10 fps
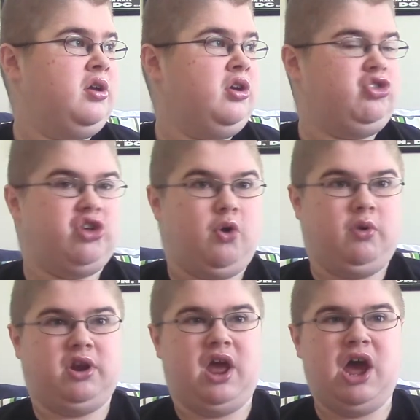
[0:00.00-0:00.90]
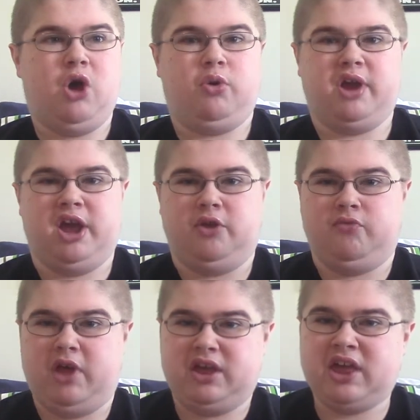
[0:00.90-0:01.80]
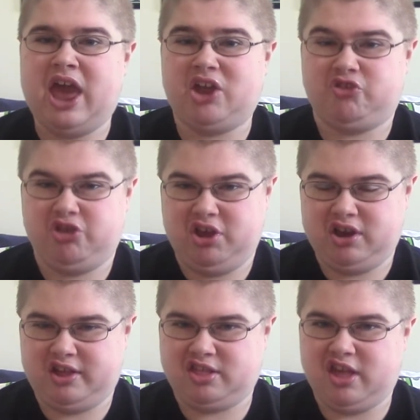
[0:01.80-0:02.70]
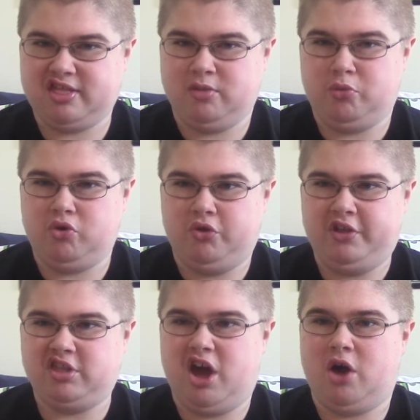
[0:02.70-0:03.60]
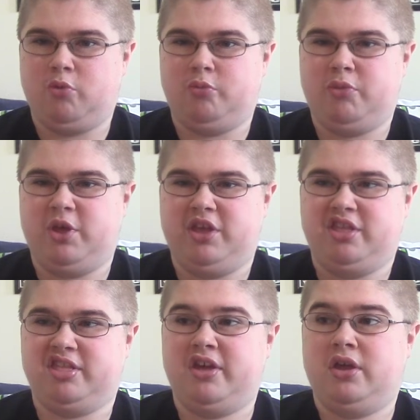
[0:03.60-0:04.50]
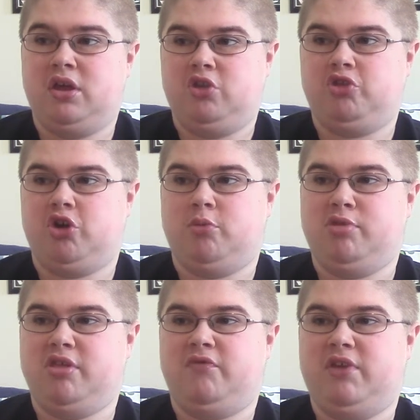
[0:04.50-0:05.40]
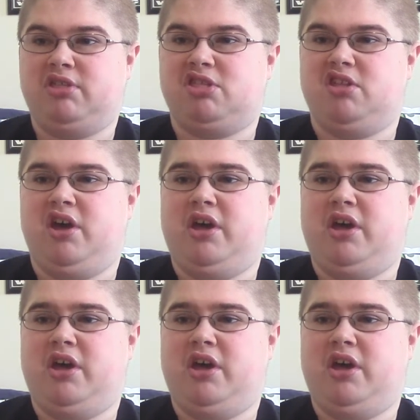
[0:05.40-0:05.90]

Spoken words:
showing how kind of like catchy and accessible this album is in terms of its